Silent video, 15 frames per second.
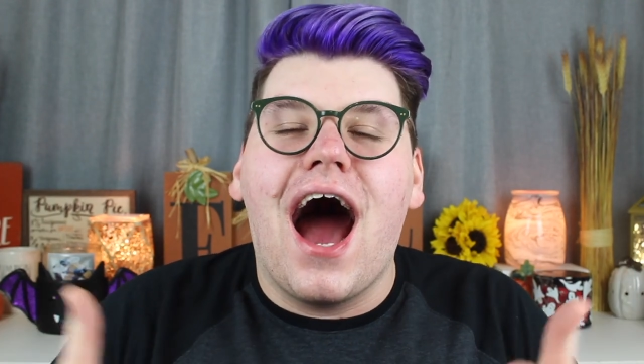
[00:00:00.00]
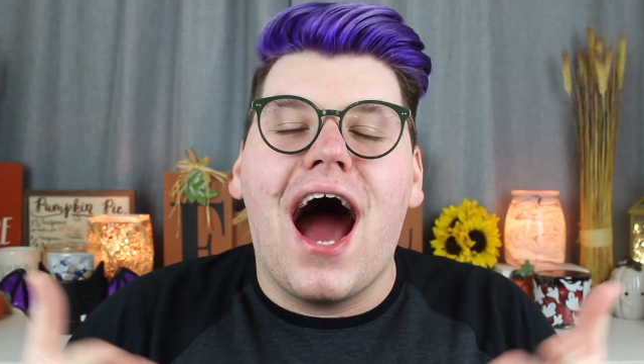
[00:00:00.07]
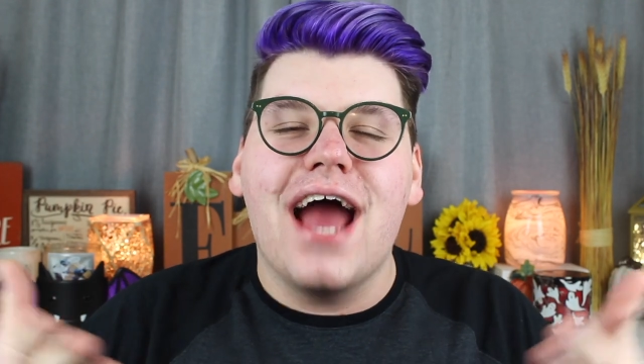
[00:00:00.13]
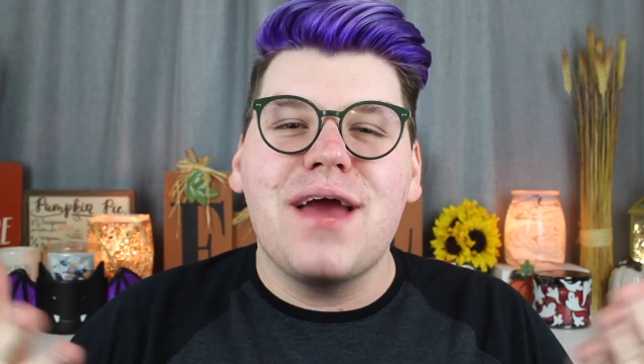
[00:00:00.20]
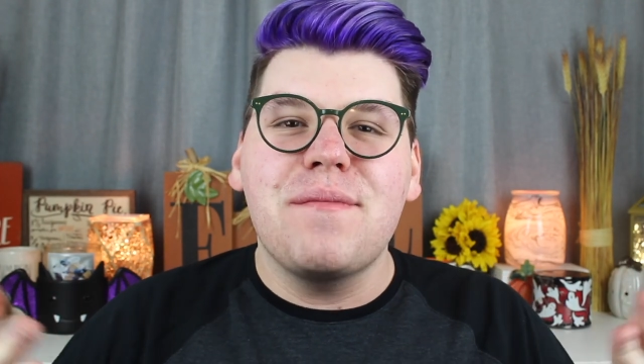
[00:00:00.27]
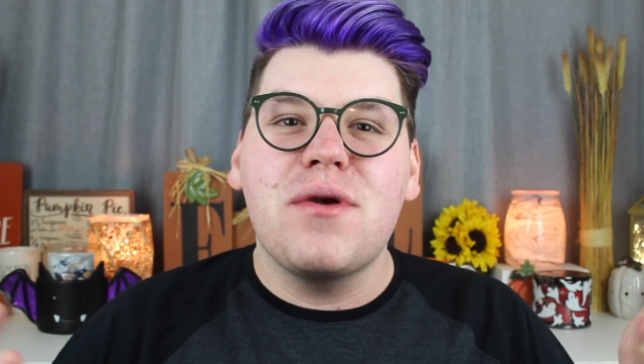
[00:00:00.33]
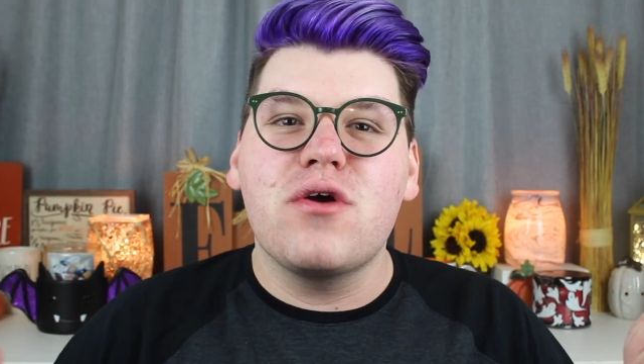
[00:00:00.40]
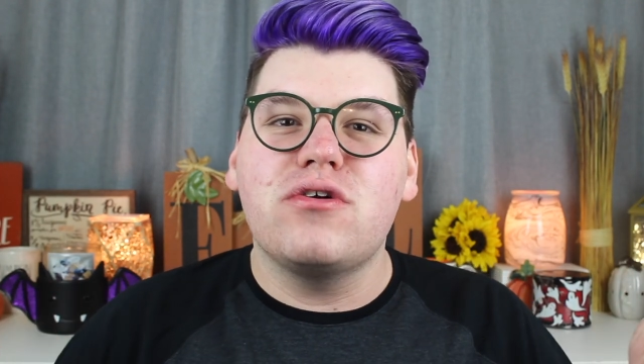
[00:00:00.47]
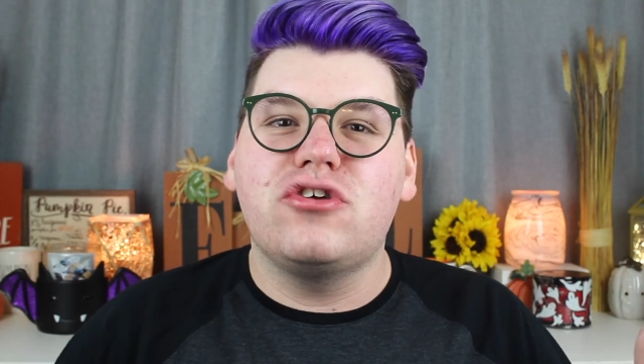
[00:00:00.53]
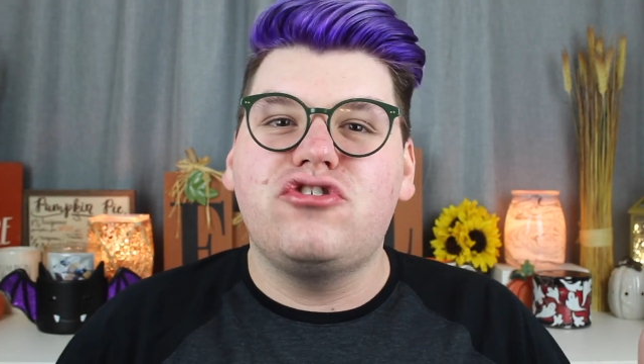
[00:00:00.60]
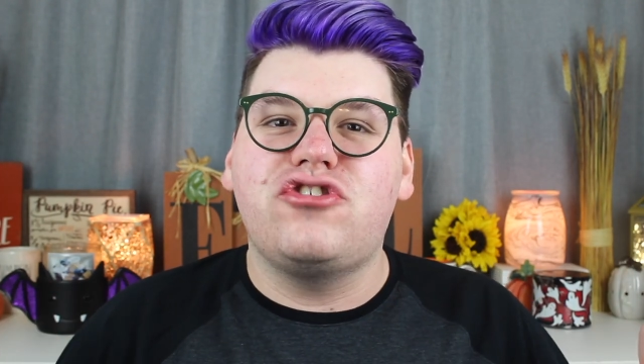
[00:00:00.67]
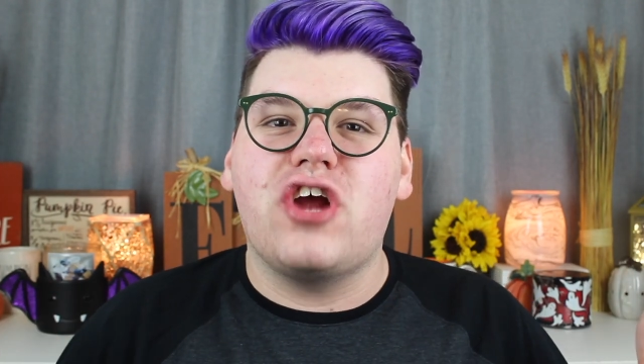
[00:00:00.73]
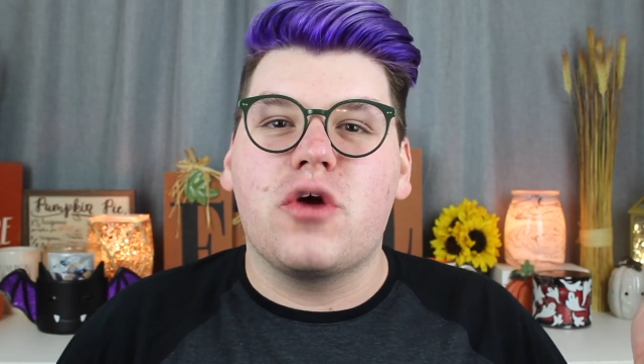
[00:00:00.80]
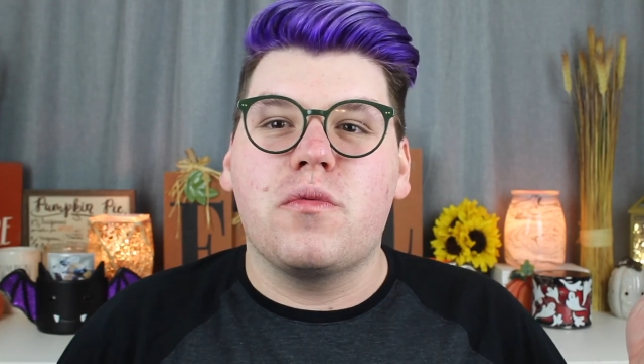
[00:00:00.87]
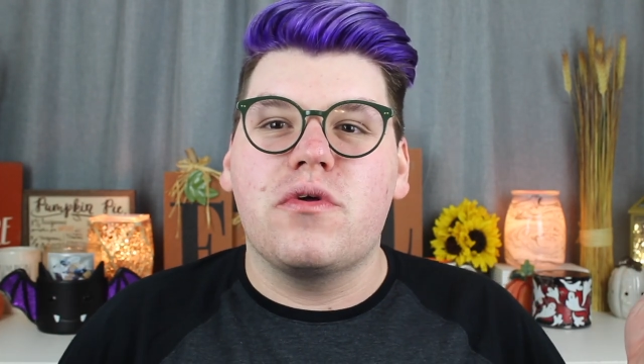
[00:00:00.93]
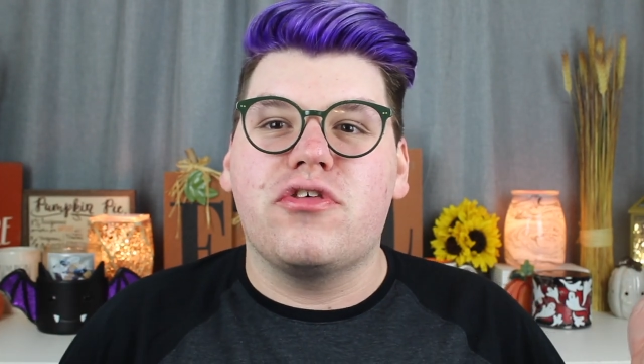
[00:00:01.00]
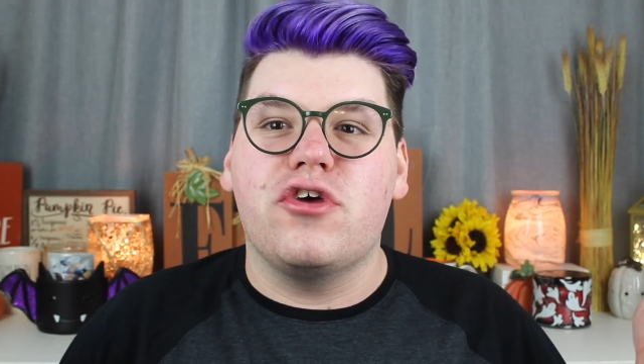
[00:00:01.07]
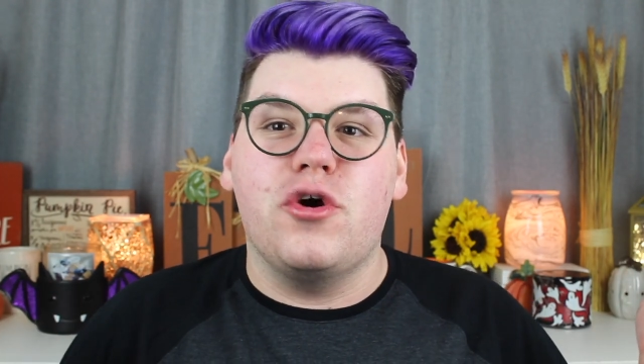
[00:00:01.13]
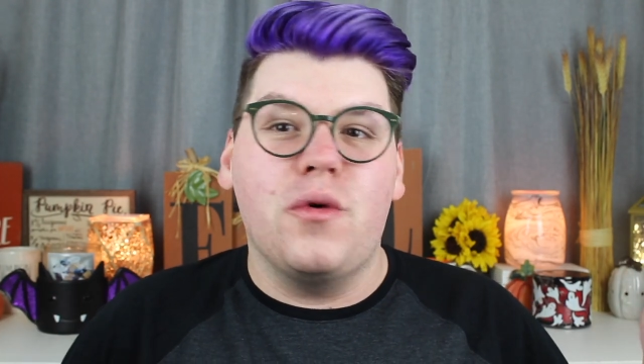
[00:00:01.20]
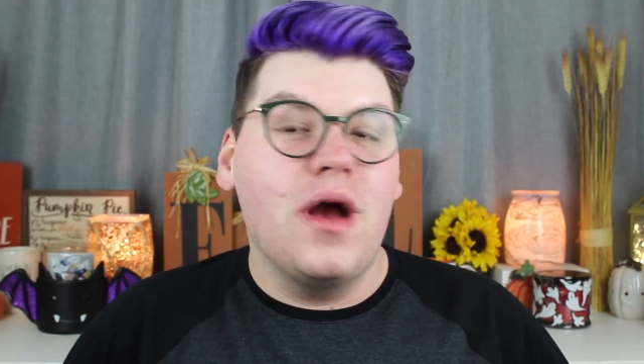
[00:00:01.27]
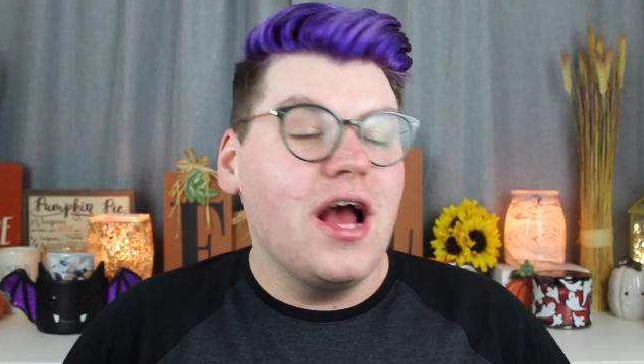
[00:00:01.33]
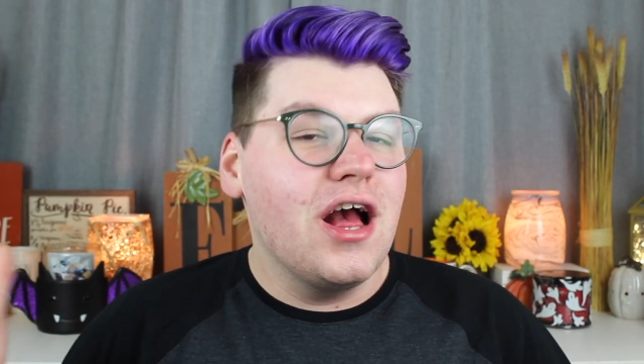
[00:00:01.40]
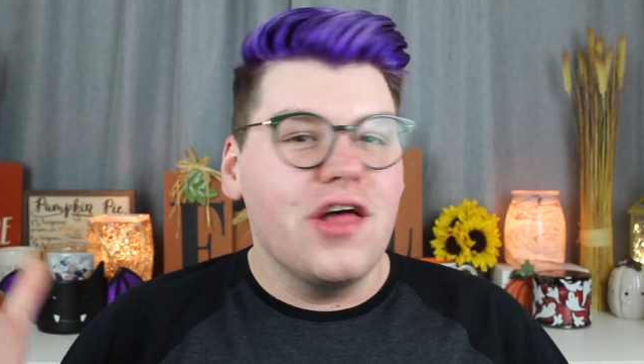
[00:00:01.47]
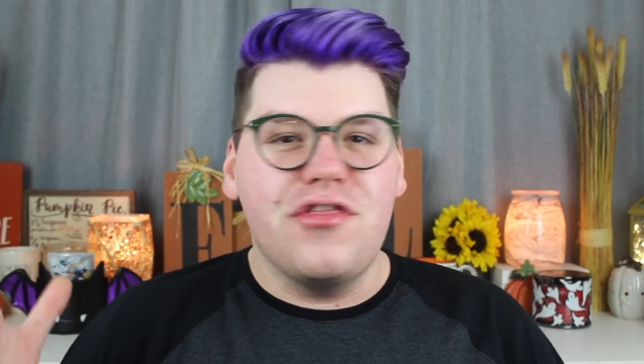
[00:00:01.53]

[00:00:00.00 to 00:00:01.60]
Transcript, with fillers: I am here to share with you